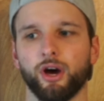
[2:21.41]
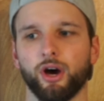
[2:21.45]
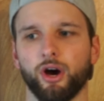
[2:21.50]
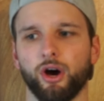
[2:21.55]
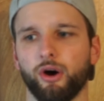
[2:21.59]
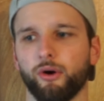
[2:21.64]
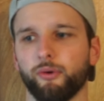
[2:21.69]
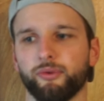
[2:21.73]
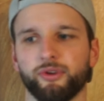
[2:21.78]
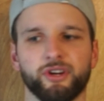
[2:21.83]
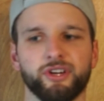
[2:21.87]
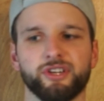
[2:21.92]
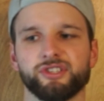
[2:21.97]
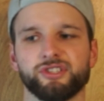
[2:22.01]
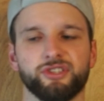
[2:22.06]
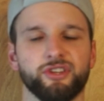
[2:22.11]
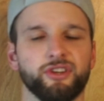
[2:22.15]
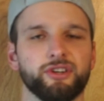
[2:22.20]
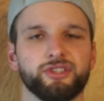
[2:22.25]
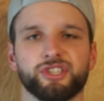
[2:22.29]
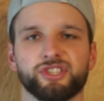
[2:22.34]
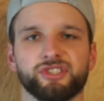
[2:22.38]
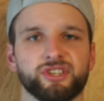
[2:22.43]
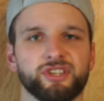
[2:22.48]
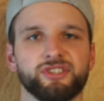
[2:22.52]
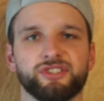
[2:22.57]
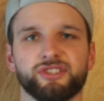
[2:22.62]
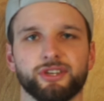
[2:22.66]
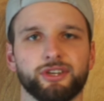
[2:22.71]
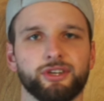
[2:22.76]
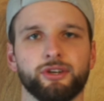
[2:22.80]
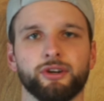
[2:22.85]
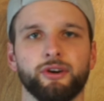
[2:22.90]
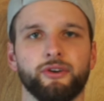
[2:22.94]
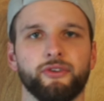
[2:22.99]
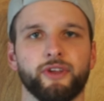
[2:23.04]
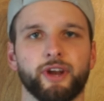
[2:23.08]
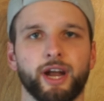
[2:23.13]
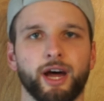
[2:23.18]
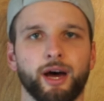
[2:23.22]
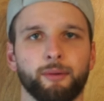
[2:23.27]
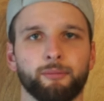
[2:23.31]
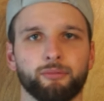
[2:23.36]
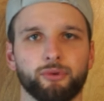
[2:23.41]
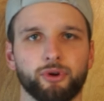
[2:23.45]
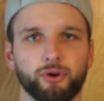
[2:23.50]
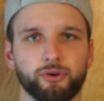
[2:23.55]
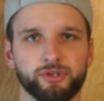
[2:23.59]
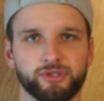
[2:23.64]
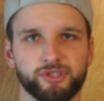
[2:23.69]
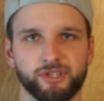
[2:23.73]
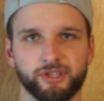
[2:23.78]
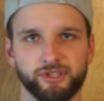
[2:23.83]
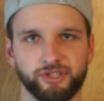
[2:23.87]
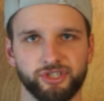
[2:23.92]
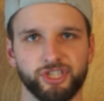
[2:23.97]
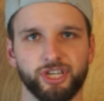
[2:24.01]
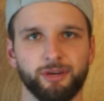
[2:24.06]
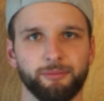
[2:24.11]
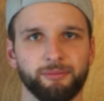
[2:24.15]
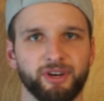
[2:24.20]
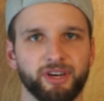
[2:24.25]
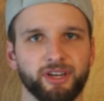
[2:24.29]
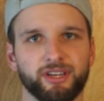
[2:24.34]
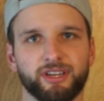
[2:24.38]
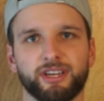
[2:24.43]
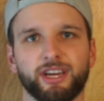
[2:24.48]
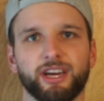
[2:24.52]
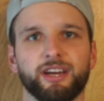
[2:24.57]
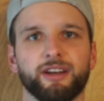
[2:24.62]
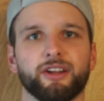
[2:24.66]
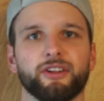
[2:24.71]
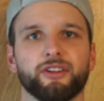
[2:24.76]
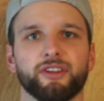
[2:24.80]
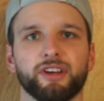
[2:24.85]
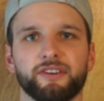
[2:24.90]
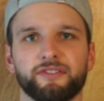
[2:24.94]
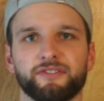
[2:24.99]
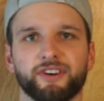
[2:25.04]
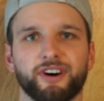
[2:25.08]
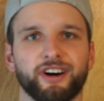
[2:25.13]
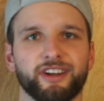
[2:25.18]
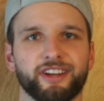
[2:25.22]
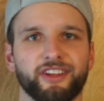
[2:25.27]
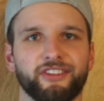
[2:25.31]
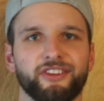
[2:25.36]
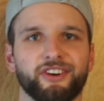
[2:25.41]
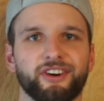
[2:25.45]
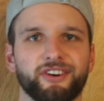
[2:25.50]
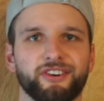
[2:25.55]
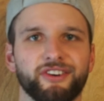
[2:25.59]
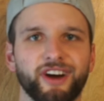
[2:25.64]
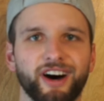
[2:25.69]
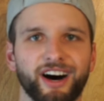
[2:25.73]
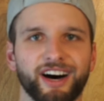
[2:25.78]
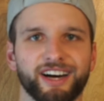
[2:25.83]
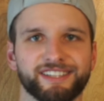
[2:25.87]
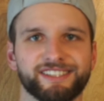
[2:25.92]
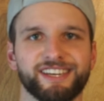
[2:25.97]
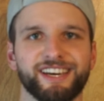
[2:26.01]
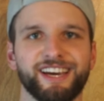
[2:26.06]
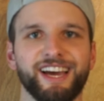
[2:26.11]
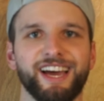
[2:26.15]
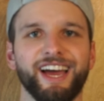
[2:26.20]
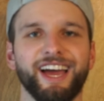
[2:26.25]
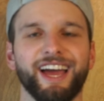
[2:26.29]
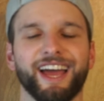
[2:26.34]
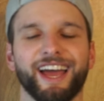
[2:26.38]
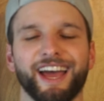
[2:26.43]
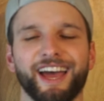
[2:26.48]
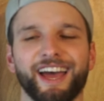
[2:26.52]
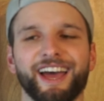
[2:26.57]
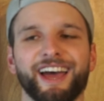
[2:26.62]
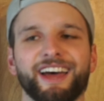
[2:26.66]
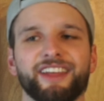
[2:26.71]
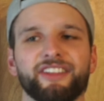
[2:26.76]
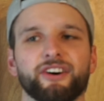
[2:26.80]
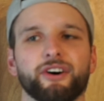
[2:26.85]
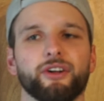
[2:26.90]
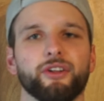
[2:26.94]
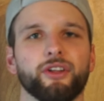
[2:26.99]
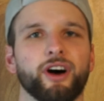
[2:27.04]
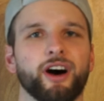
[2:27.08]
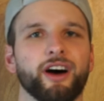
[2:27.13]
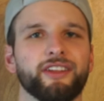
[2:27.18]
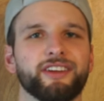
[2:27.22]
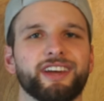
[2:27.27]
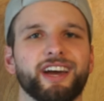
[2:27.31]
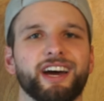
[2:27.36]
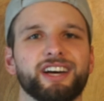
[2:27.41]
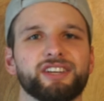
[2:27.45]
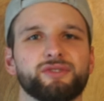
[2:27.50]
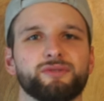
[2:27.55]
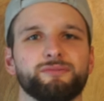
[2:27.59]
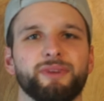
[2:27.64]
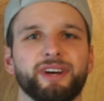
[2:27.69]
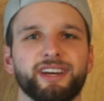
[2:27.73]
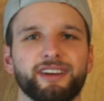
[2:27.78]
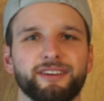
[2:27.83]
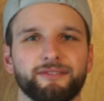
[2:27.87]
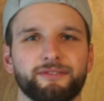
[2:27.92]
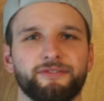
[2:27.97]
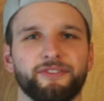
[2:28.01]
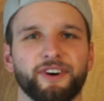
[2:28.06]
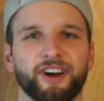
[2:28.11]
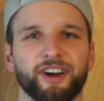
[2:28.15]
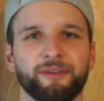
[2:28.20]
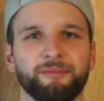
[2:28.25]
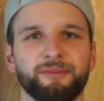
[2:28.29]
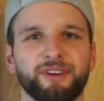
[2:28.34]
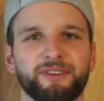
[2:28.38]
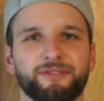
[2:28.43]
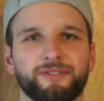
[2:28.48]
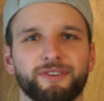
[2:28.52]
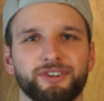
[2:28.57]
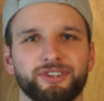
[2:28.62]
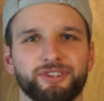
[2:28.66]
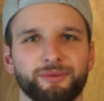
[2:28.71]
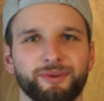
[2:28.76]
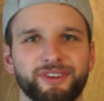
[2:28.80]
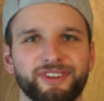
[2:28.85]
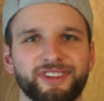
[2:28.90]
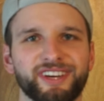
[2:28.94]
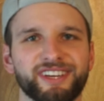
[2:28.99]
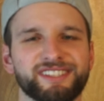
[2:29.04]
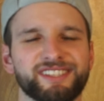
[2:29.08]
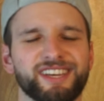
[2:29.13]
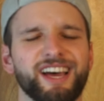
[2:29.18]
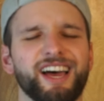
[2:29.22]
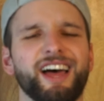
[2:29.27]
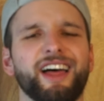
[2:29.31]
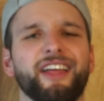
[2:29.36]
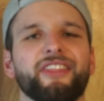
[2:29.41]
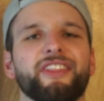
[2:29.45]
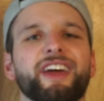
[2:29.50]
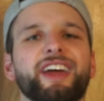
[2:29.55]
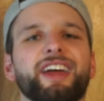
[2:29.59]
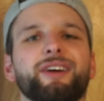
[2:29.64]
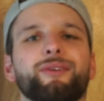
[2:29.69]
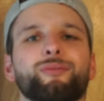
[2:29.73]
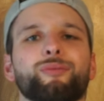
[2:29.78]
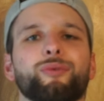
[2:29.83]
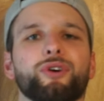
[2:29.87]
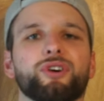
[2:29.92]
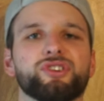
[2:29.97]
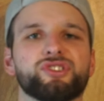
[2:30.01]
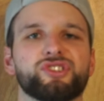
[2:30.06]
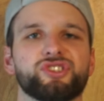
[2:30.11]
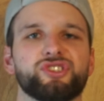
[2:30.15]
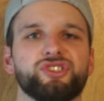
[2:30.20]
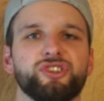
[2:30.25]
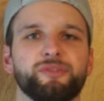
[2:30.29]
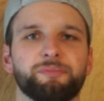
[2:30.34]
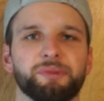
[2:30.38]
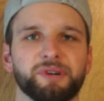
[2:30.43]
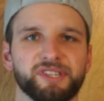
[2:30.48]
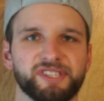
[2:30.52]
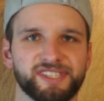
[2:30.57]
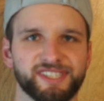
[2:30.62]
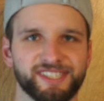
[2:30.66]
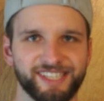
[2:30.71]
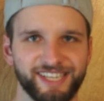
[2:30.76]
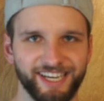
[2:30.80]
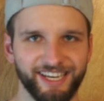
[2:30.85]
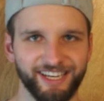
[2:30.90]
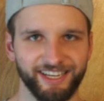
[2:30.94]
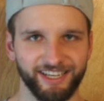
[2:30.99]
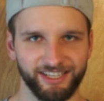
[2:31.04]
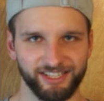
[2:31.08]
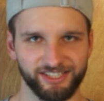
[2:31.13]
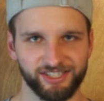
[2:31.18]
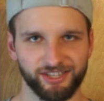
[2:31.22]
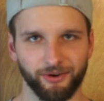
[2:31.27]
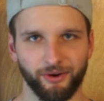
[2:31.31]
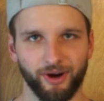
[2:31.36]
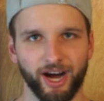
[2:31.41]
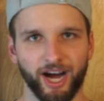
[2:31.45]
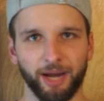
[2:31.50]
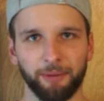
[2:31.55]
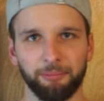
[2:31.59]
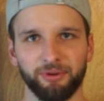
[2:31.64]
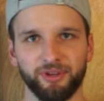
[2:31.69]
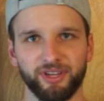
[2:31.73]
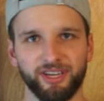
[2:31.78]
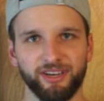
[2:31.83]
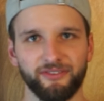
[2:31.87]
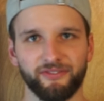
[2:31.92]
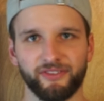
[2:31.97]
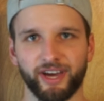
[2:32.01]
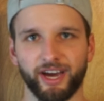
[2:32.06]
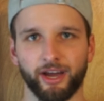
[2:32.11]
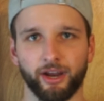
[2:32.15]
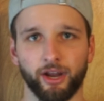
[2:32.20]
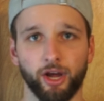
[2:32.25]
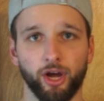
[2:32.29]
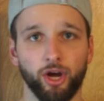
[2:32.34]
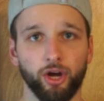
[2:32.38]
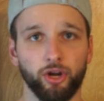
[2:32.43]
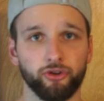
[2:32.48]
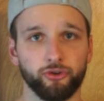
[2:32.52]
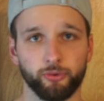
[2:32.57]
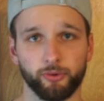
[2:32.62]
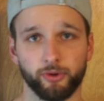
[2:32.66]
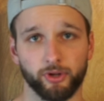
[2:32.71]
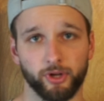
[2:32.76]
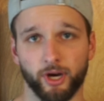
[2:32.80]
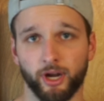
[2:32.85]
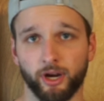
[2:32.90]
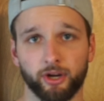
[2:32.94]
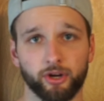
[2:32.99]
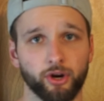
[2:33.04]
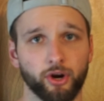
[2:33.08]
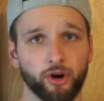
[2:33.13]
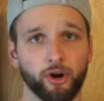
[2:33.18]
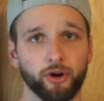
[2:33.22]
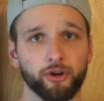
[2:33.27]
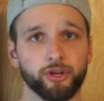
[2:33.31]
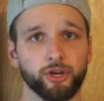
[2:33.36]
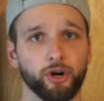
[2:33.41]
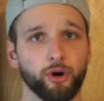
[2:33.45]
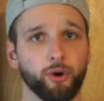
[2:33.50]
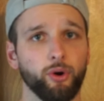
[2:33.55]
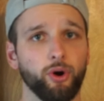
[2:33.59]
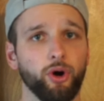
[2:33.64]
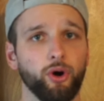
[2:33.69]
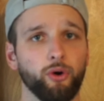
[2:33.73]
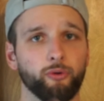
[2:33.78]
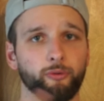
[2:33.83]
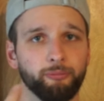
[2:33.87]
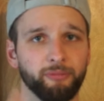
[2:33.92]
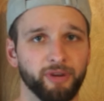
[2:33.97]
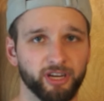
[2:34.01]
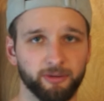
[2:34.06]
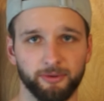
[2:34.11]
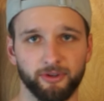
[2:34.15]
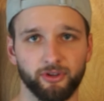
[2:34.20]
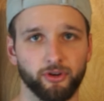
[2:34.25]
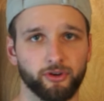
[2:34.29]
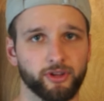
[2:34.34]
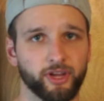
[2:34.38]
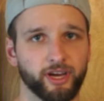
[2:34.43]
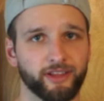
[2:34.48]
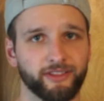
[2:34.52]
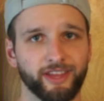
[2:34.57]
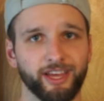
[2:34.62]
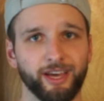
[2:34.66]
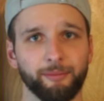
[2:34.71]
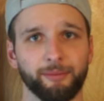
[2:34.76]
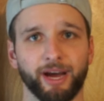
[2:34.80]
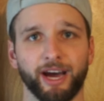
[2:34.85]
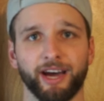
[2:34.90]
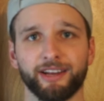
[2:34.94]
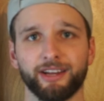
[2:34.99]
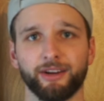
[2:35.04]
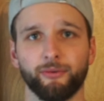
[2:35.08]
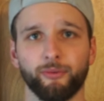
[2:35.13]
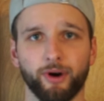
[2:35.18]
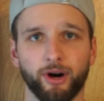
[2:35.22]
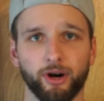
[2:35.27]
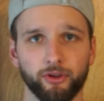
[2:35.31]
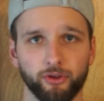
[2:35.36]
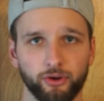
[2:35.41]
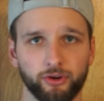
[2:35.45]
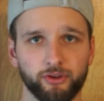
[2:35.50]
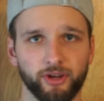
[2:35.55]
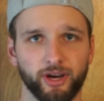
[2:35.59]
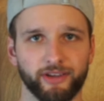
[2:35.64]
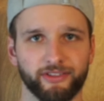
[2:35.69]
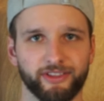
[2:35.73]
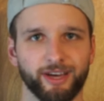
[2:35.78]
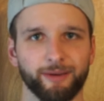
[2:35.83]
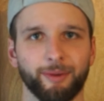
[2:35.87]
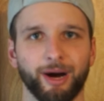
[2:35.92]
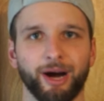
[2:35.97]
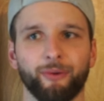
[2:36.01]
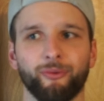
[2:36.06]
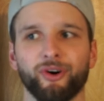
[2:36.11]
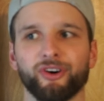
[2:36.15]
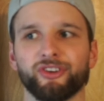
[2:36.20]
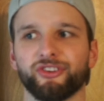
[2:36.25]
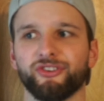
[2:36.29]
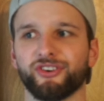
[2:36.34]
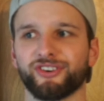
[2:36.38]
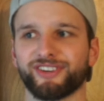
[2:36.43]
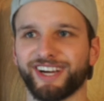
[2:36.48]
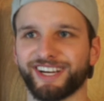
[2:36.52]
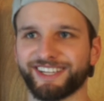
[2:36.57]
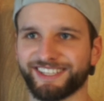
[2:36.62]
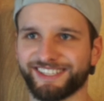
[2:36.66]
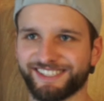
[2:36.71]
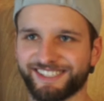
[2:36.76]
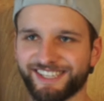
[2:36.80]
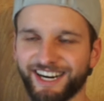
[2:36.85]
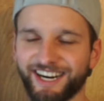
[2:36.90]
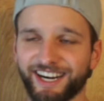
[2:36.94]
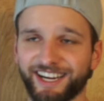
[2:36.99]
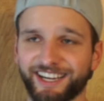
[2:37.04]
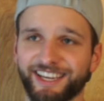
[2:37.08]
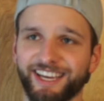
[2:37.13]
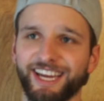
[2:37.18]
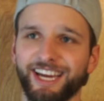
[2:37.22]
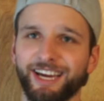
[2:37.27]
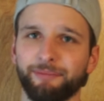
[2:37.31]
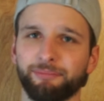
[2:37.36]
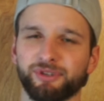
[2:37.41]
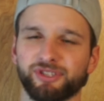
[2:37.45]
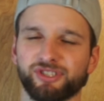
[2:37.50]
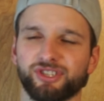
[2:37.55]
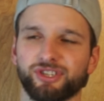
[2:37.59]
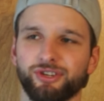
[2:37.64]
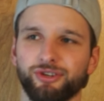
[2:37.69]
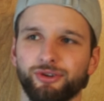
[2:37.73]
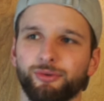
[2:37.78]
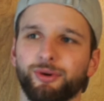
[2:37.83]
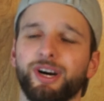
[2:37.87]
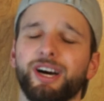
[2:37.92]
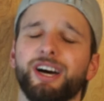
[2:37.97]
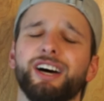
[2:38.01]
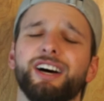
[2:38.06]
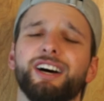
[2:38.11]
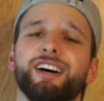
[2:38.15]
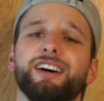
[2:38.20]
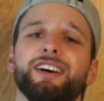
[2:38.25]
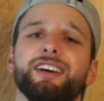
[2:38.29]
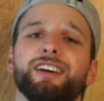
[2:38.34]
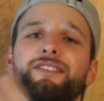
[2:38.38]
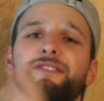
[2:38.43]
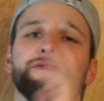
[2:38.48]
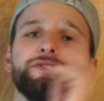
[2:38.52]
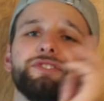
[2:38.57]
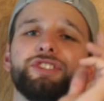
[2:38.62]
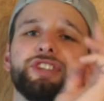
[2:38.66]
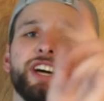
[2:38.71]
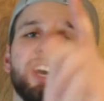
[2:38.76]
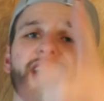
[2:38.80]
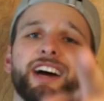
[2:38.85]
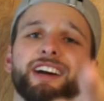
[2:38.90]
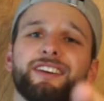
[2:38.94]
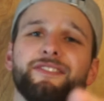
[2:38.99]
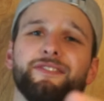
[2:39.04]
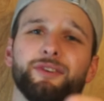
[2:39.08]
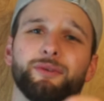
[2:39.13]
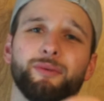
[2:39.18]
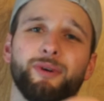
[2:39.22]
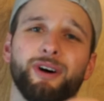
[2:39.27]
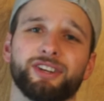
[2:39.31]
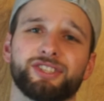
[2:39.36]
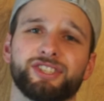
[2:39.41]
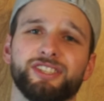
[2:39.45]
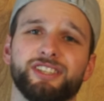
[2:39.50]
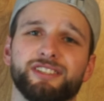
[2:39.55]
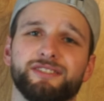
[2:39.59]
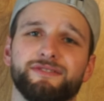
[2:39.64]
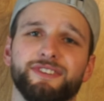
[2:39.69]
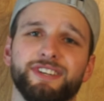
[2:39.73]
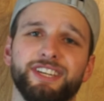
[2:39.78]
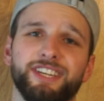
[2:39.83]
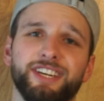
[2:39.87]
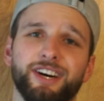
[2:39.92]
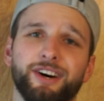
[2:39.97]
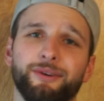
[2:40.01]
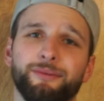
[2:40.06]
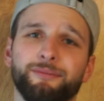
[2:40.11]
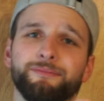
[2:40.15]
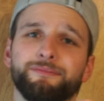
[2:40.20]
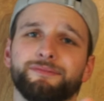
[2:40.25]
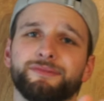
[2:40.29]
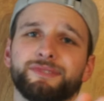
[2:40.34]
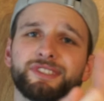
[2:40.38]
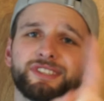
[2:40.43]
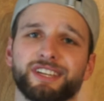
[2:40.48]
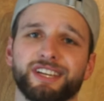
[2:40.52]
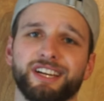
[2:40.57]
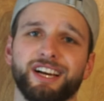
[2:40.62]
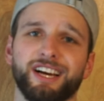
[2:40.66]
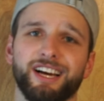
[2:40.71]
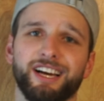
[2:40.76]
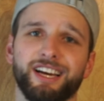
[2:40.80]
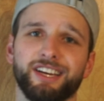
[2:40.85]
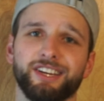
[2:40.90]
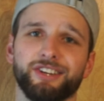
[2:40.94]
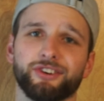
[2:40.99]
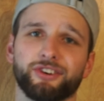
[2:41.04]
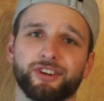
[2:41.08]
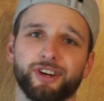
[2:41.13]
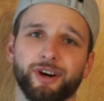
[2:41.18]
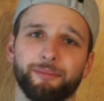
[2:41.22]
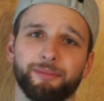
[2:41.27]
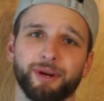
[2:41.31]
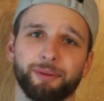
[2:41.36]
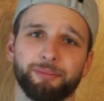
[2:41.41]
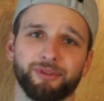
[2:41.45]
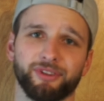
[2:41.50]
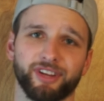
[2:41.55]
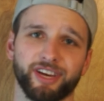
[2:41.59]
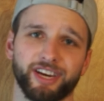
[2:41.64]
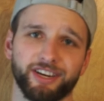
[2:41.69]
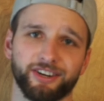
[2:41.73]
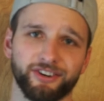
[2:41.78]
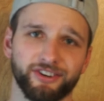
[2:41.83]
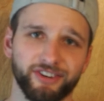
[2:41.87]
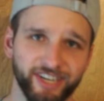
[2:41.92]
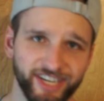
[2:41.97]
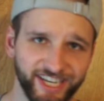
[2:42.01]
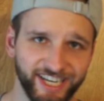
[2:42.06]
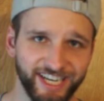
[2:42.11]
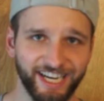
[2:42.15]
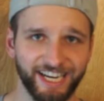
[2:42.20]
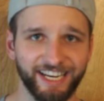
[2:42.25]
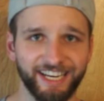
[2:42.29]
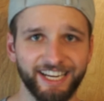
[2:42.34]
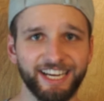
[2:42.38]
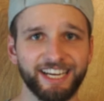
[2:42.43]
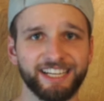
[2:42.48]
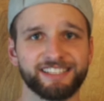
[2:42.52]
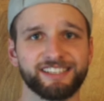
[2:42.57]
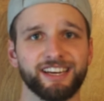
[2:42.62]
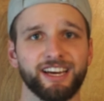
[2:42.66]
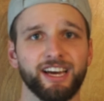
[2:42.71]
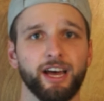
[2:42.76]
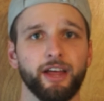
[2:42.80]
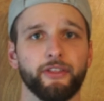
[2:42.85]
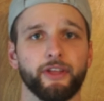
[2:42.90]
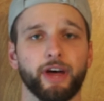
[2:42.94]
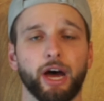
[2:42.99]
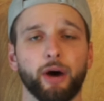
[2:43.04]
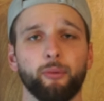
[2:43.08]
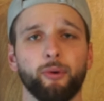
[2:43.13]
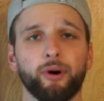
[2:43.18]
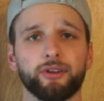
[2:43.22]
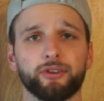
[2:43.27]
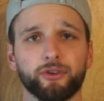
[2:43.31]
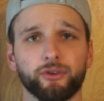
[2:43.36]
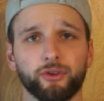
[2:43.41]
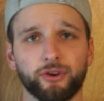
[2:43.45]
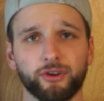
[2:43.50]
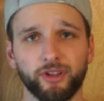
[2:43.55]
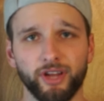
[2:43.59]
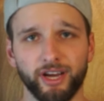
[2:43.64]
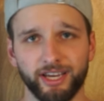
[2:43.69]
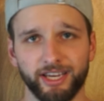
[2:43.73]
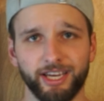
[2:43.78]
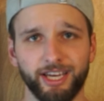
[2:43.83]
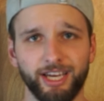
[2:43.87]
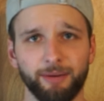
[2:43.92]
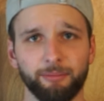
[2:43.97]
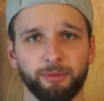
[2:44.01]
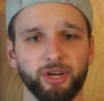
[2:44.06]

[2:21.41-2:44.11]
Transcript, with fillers: oh they, they're just insecure that I'm going to the gym and getting a lift on and they're not and a lot of the guys were making fun of me for doing this they were super skinny so I believe that doing a lot of cardio make me look like them and I didn't want to look like them I wanted to look like this guy on campus who if Jack if you're watching this video you're coming up later in it I wanted to look like him.